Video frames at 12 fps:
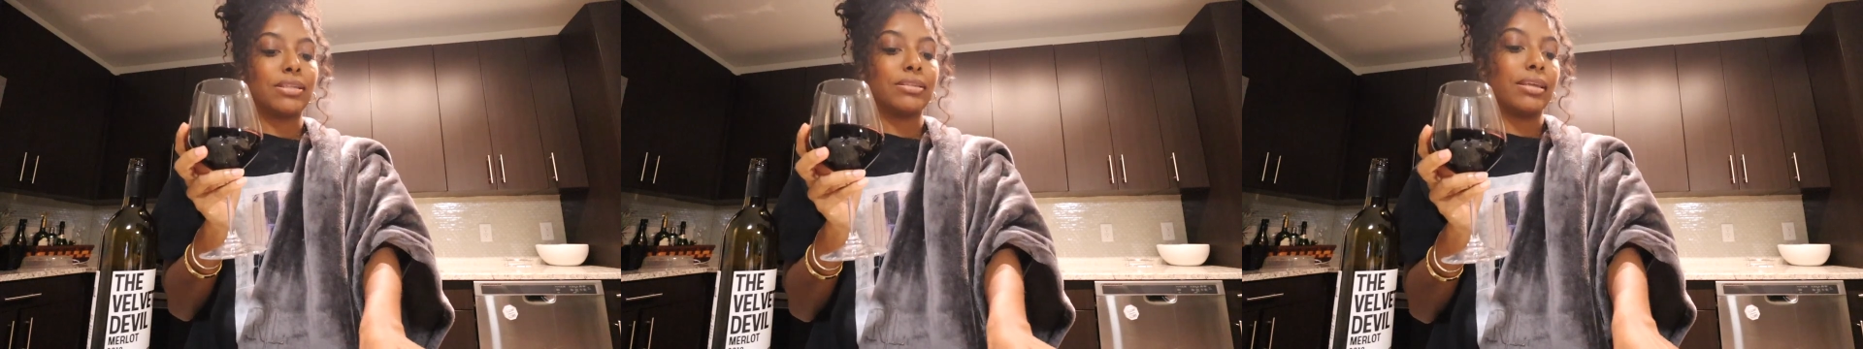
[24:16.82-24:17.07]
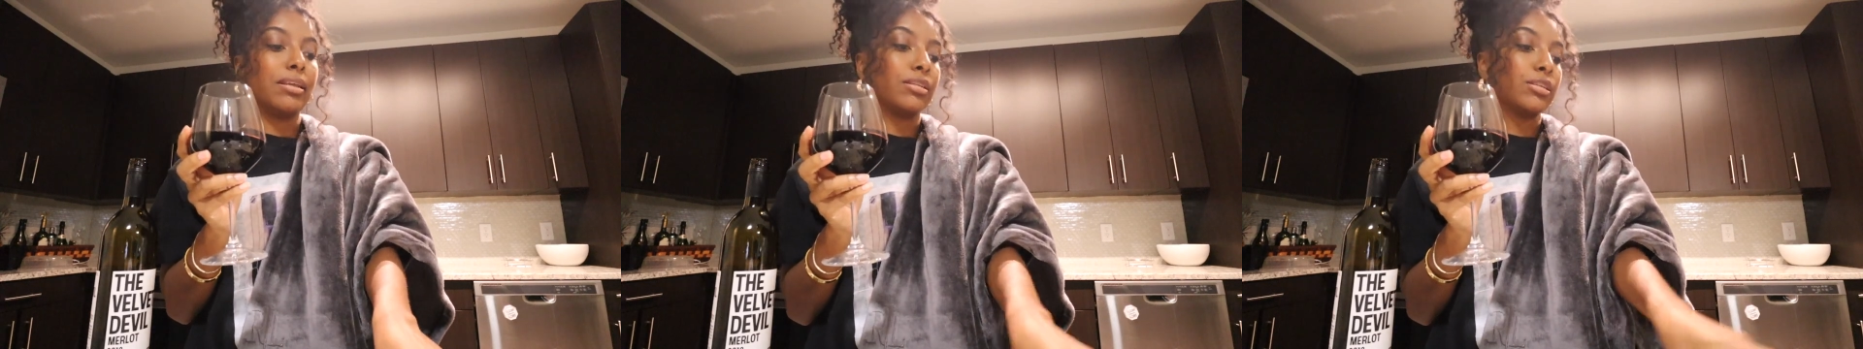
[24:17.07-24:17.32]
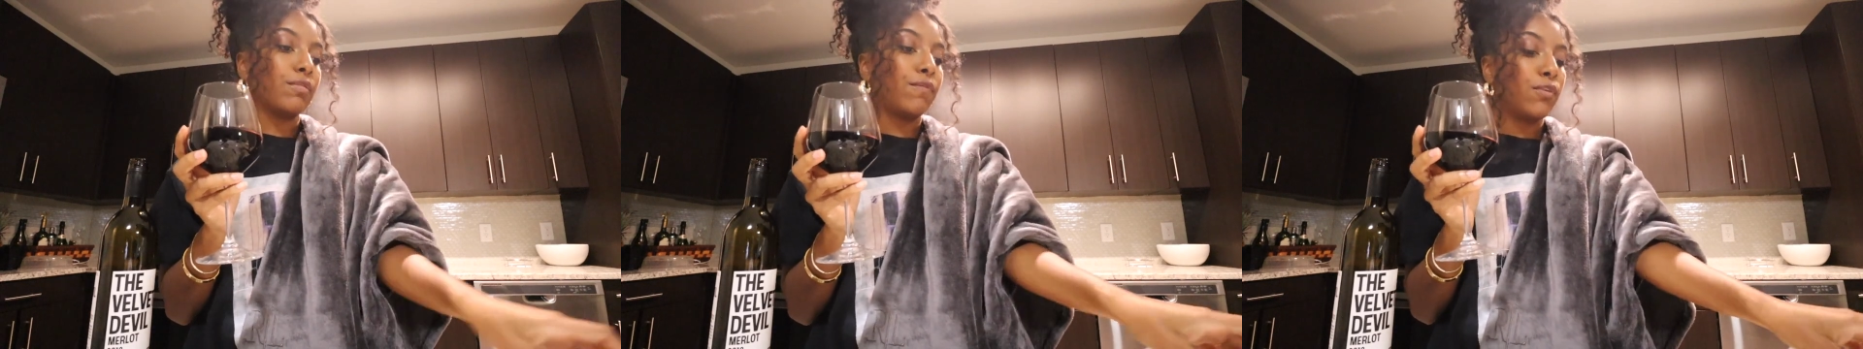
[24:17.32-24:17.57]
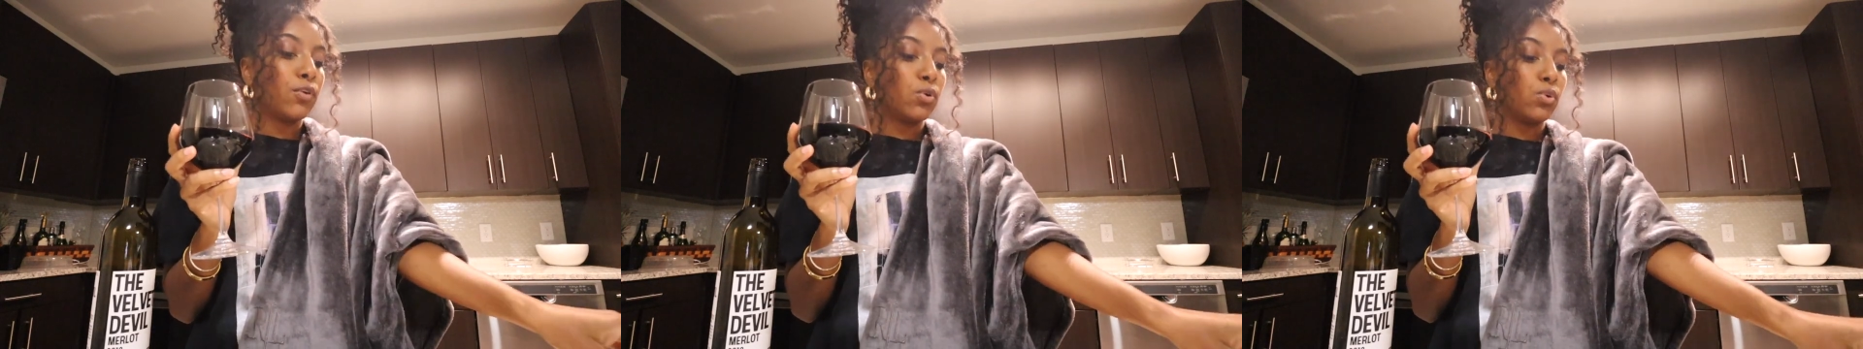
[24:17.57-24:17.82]
to eat this
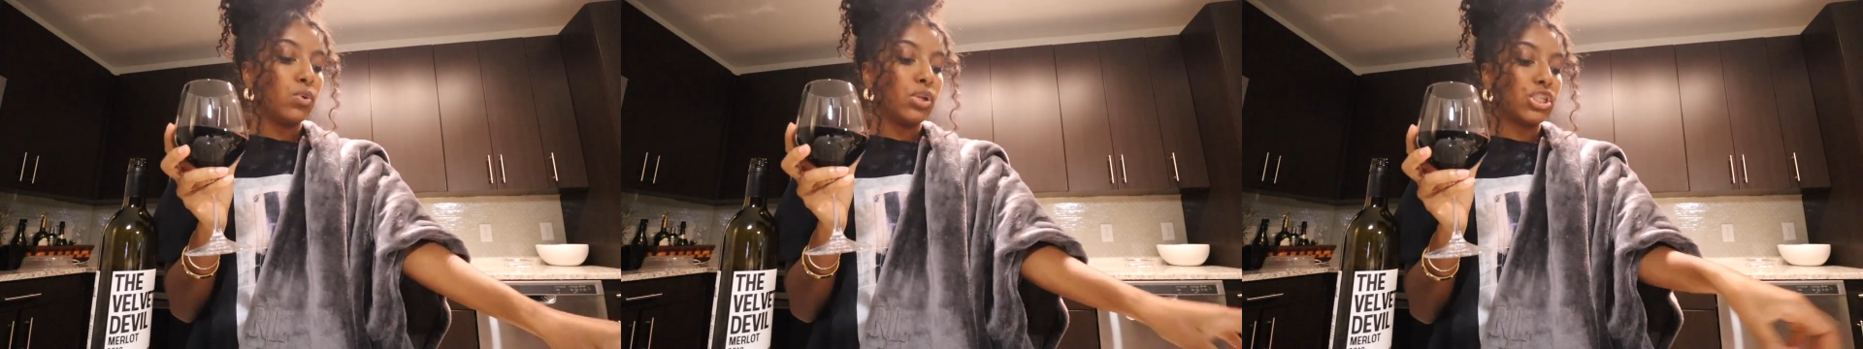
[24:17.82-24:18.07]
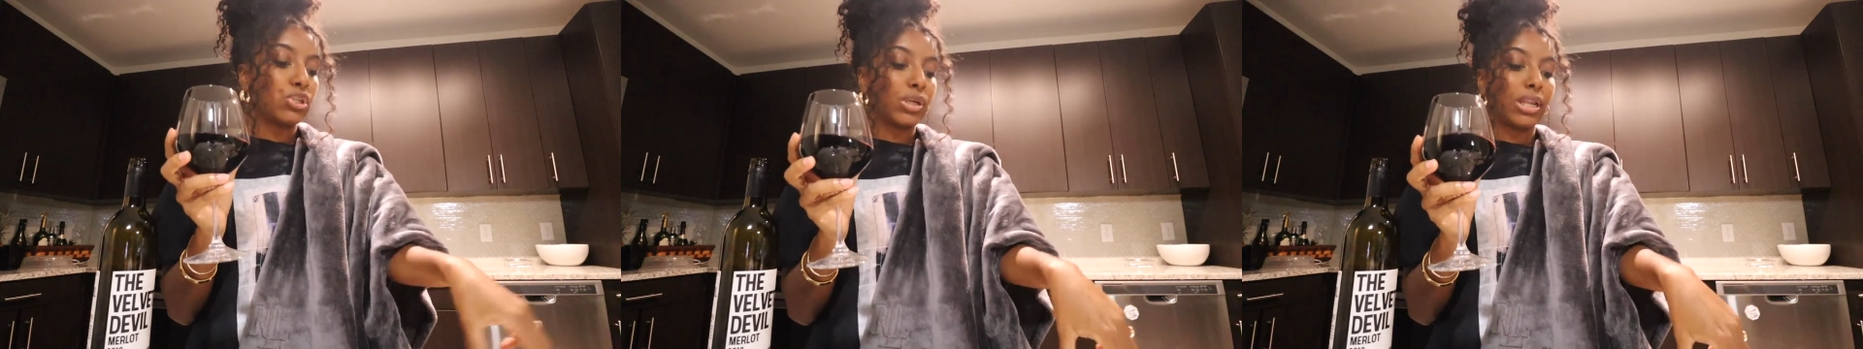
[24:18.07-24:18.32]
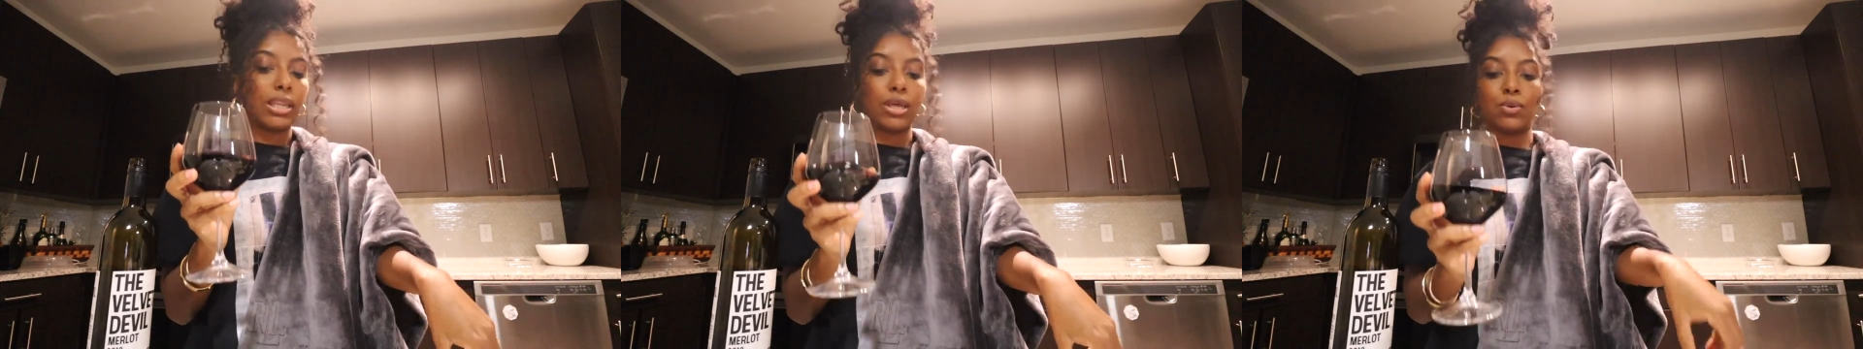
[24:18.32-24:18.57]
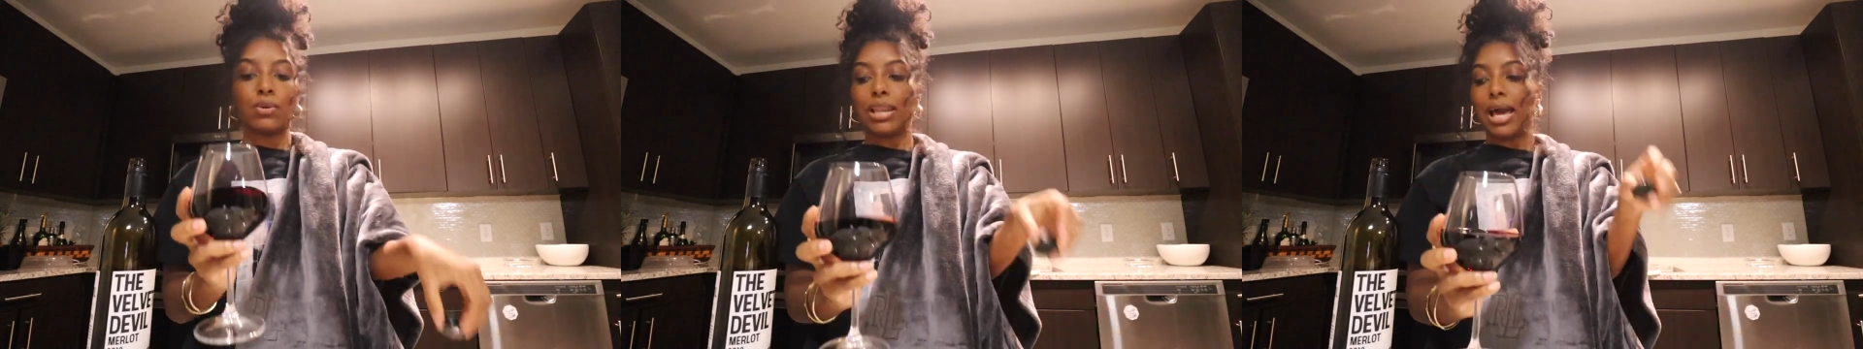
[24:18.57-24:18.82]
food, drink a
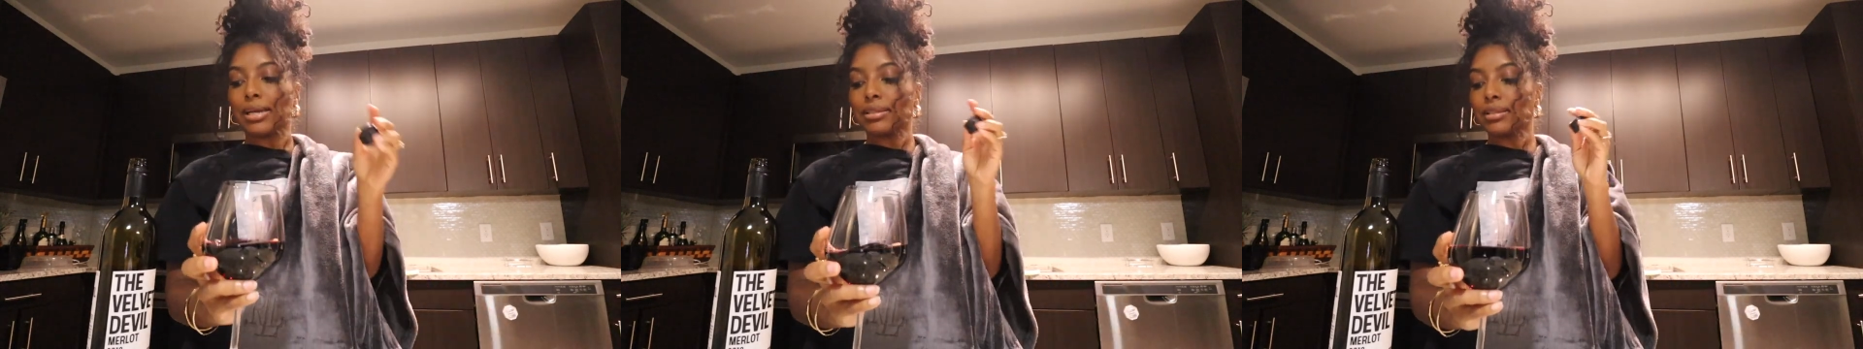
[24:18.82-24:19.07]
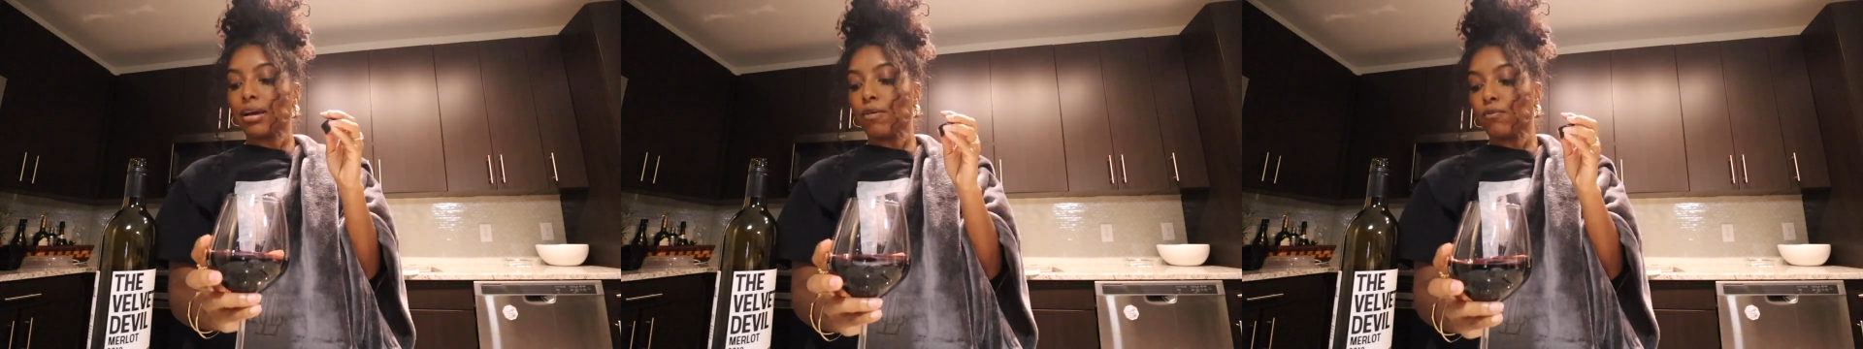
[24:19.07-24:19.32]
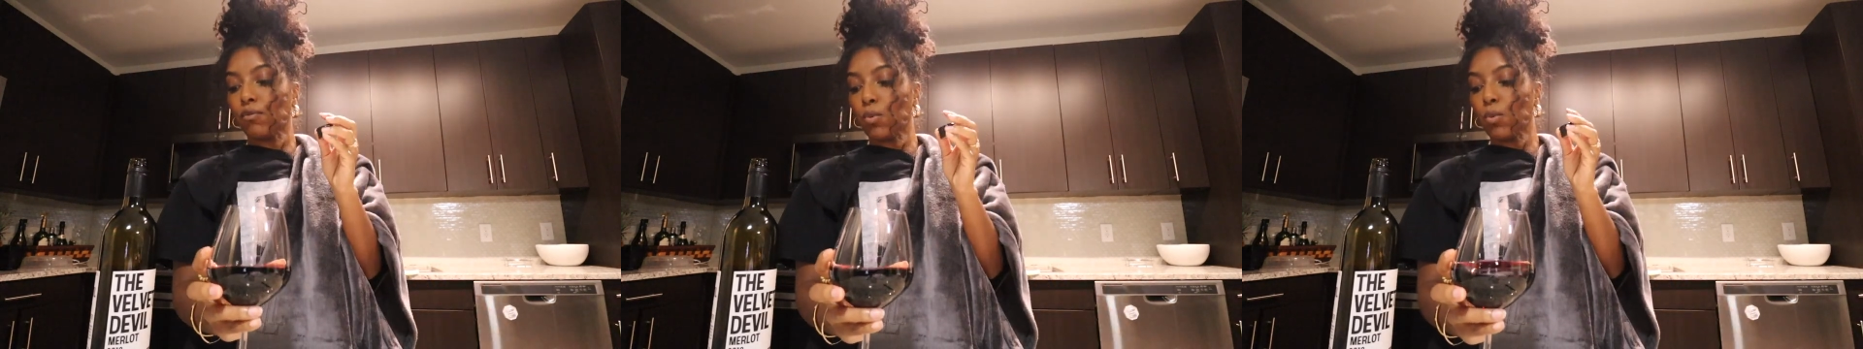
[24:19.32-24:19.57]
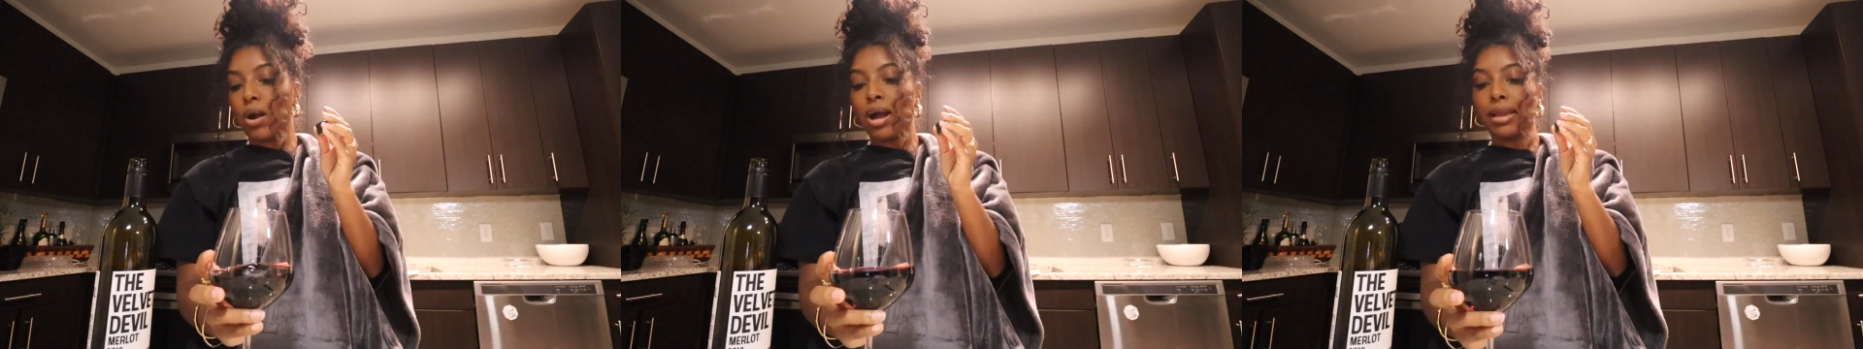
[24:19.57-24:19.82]
little glass of
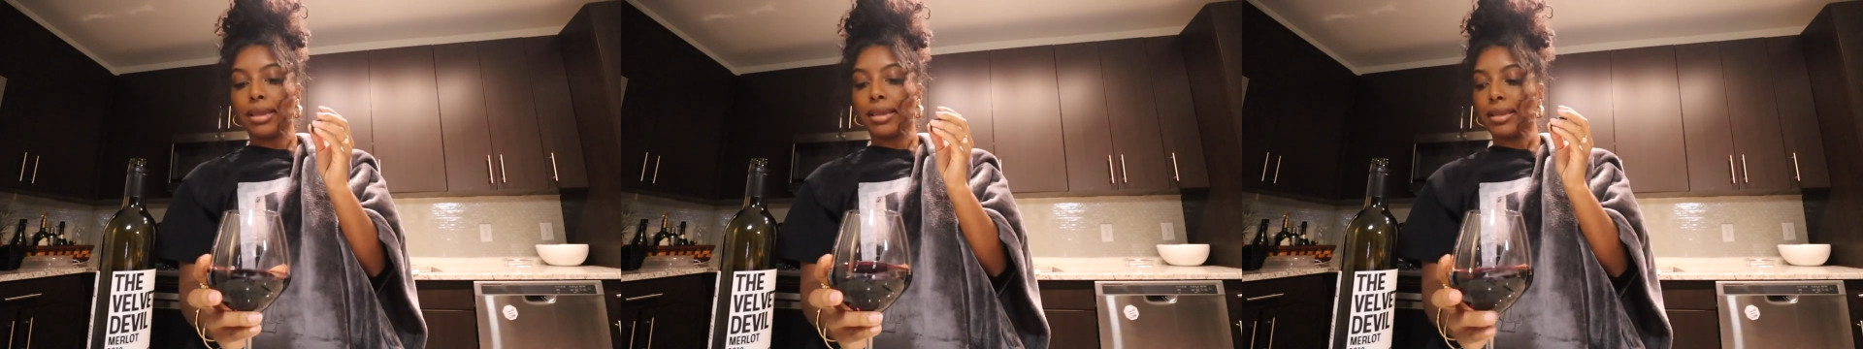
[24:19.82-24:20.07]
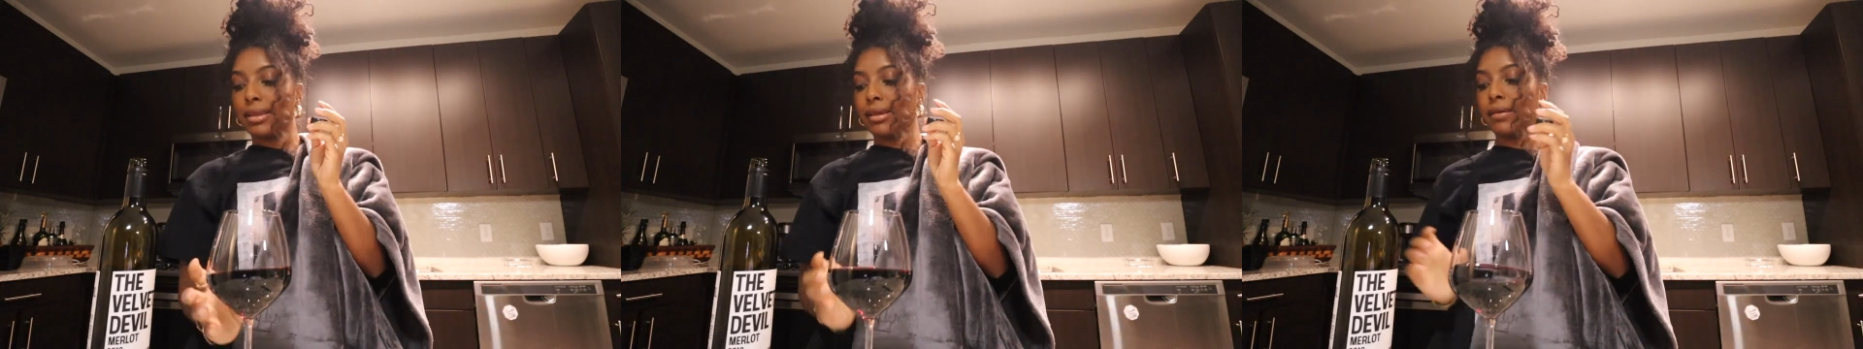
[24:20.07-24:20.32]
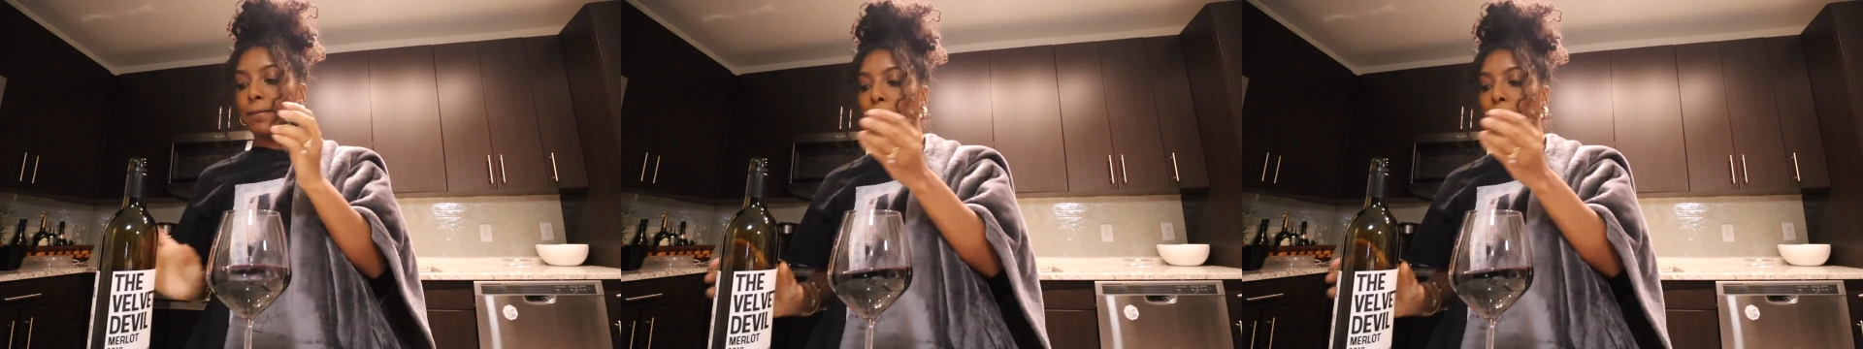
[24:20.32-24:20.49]
wine,